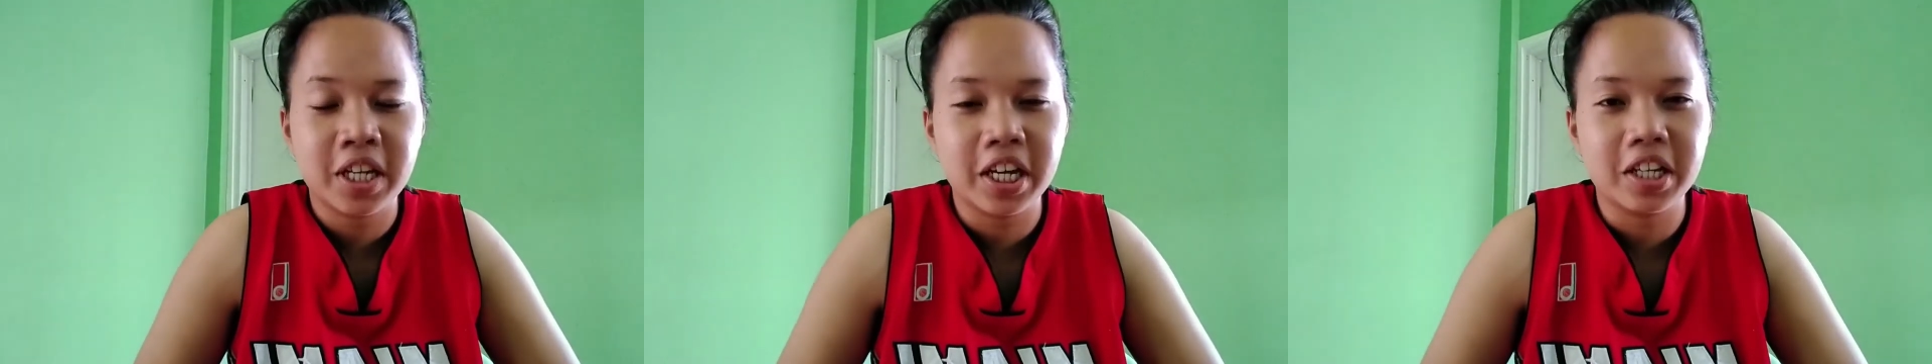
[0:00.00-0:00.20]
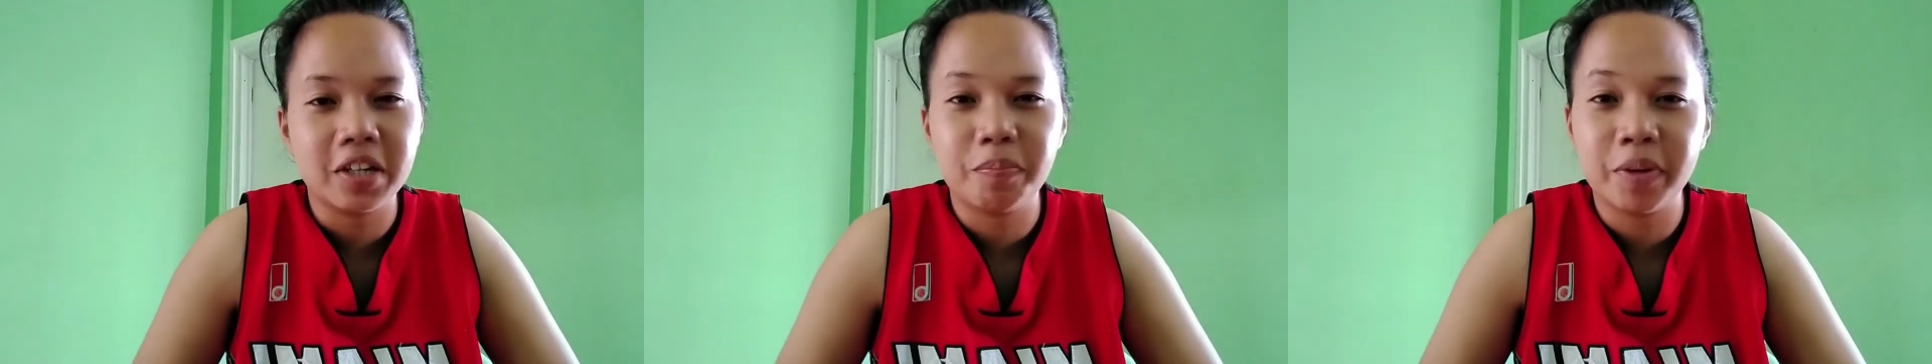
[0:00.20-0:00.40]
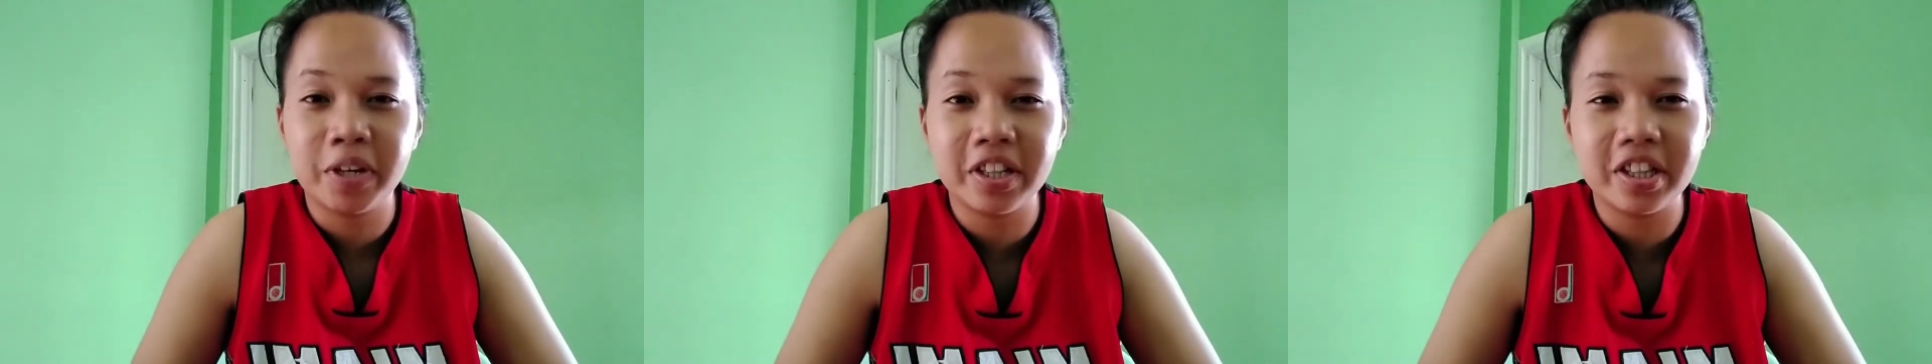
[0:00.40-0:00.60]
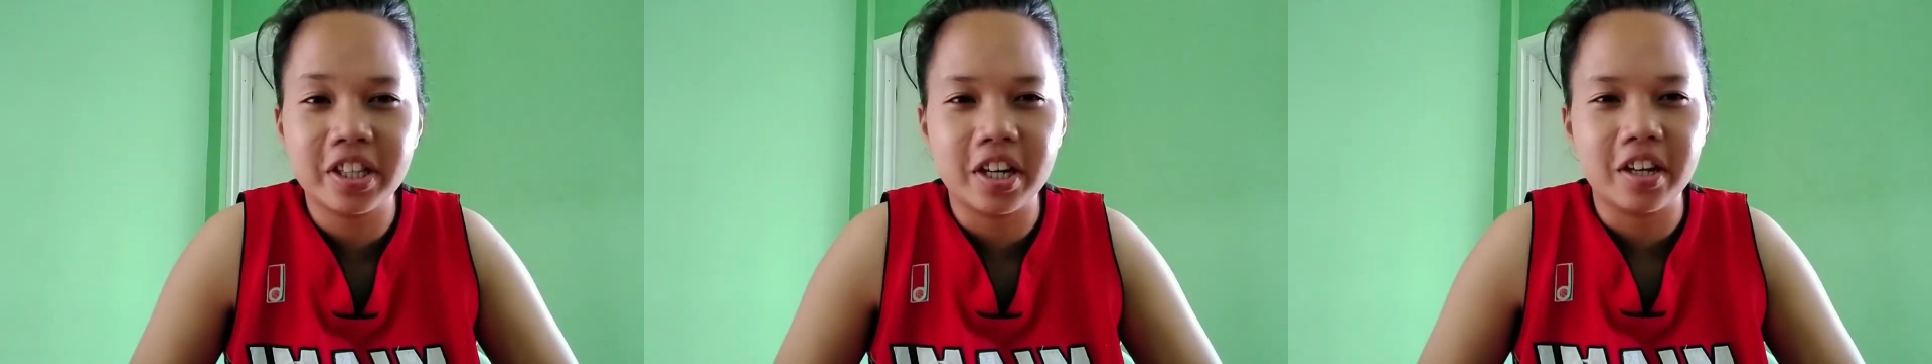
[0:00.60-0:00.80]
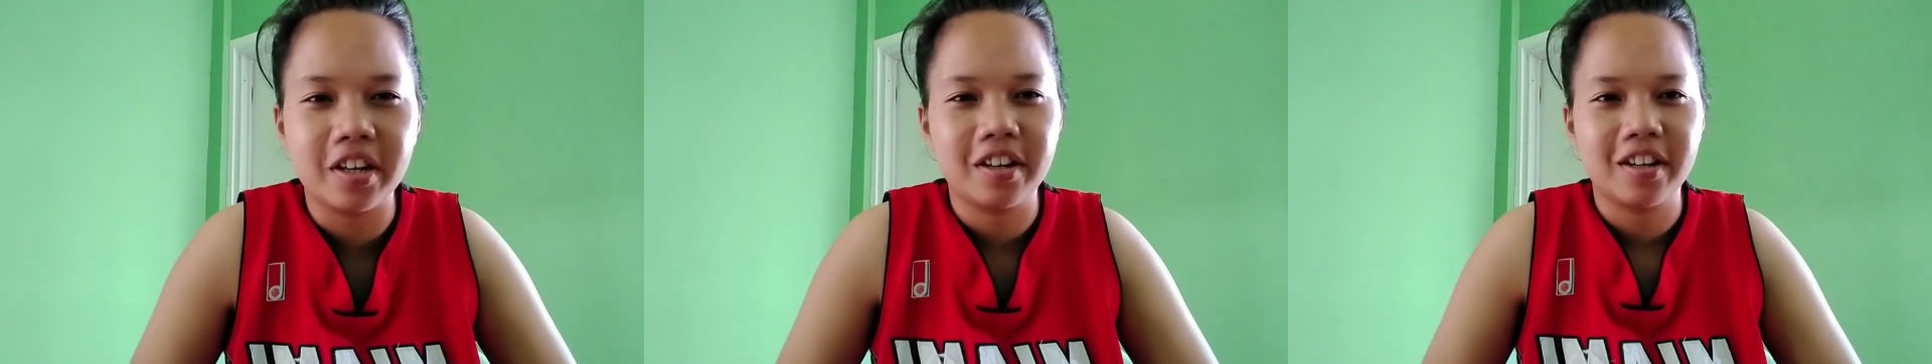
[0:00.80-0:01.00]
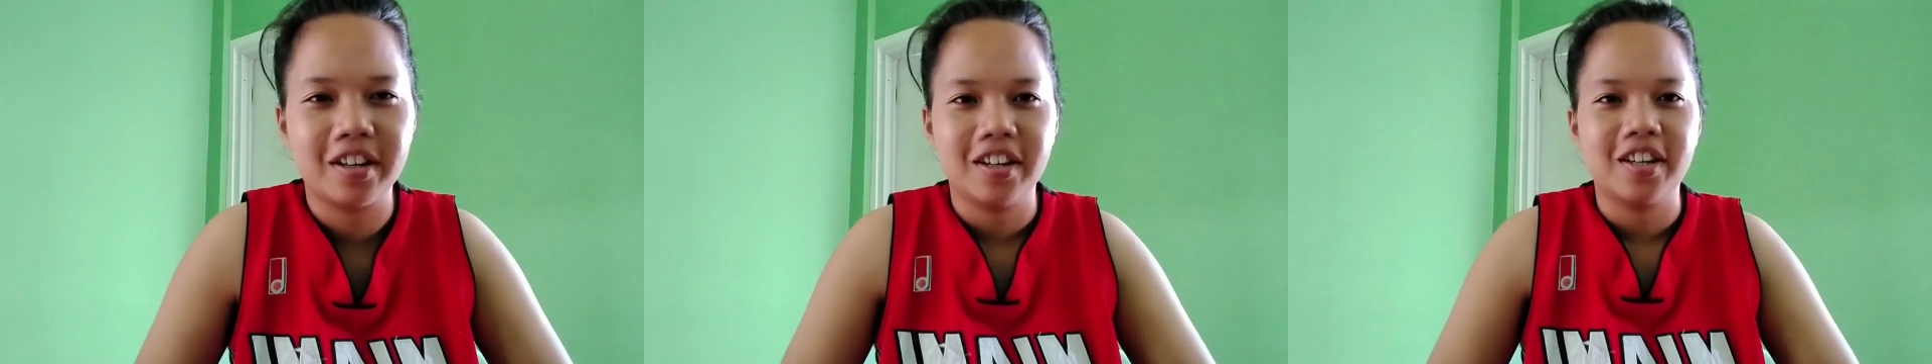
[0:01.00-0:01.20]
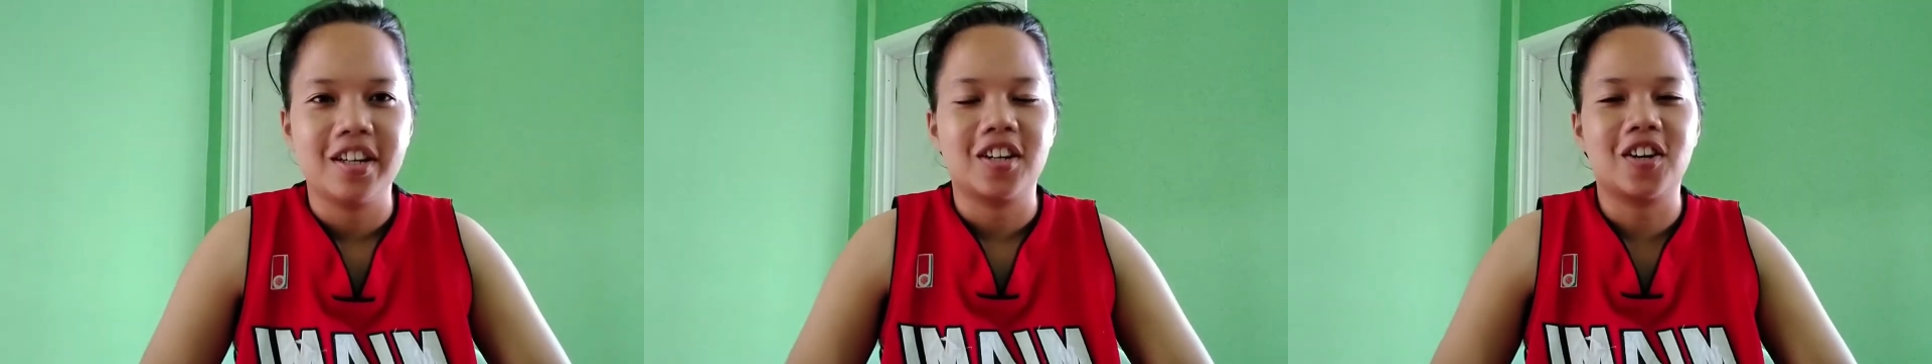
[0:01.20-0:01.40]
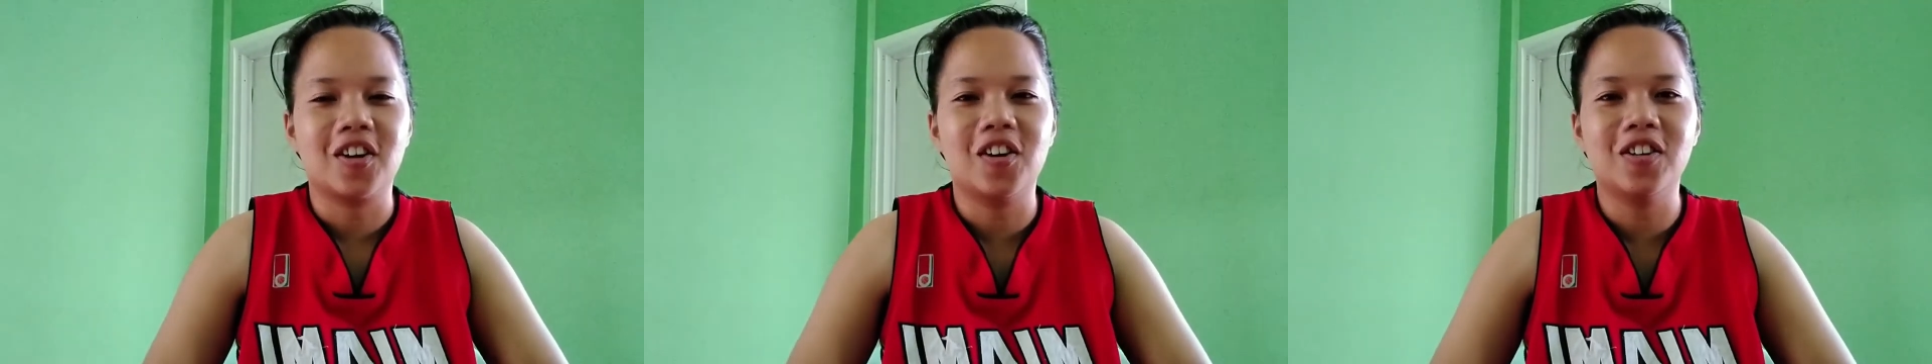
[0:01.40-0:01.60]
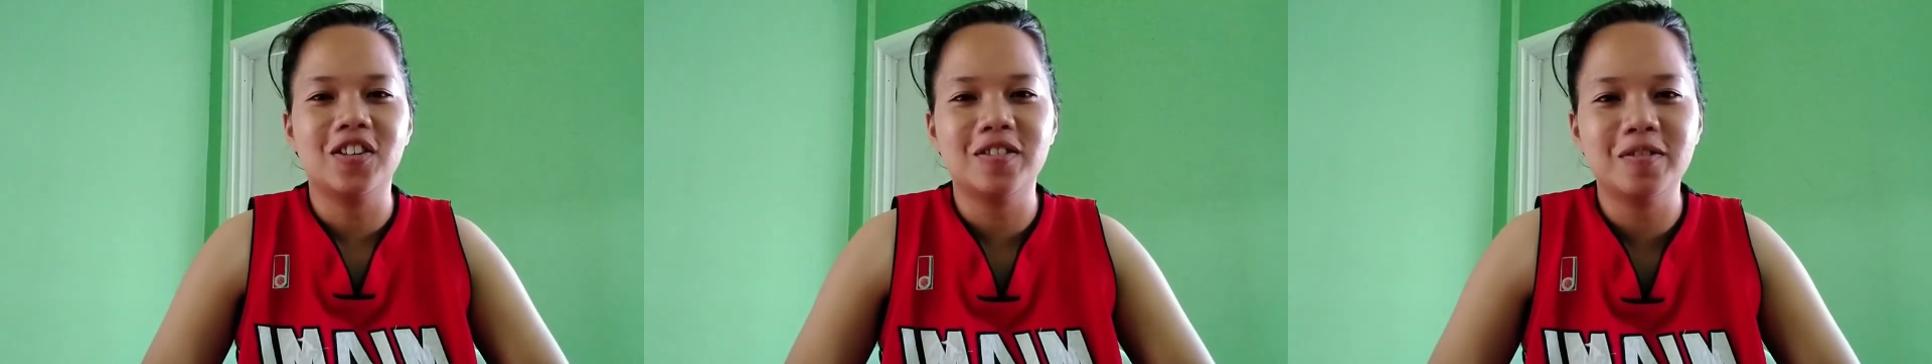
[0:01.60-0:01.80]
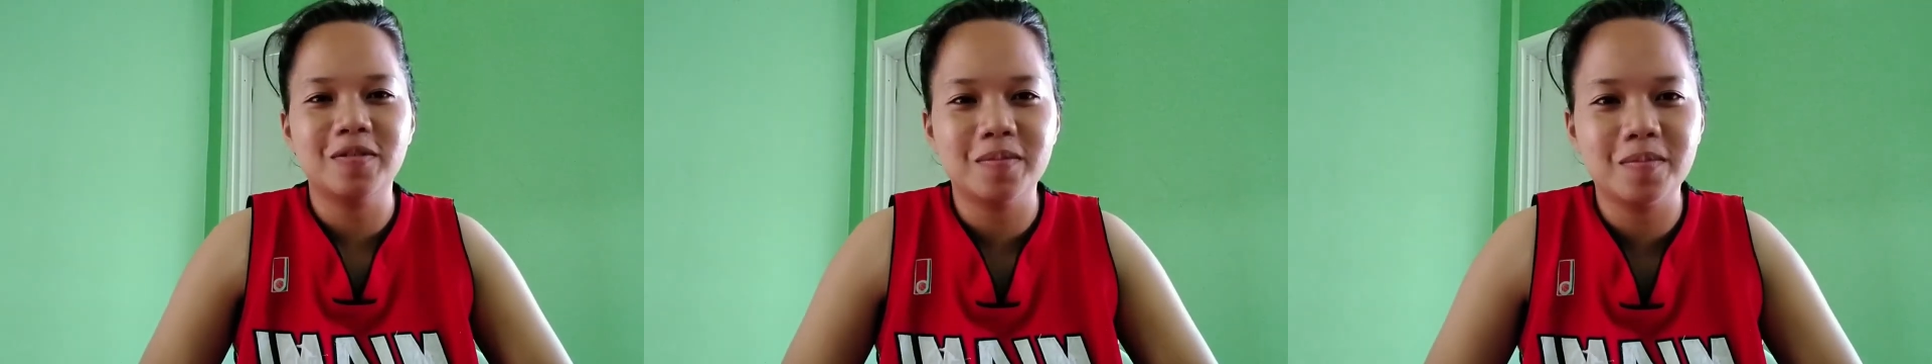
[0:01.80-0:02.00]
Depende.
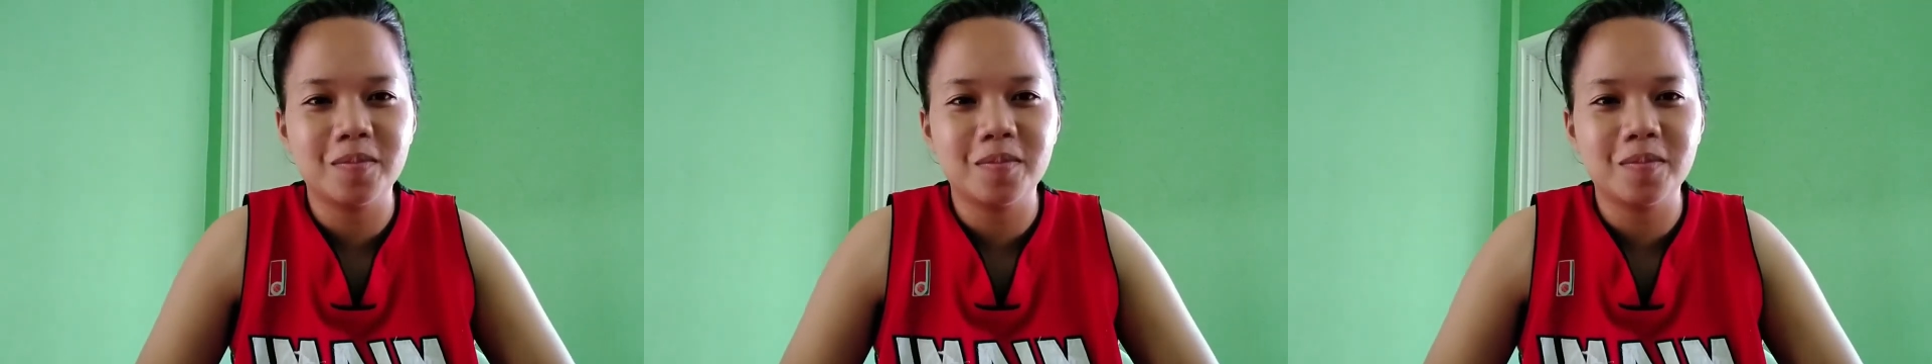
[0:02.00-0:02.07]
Kung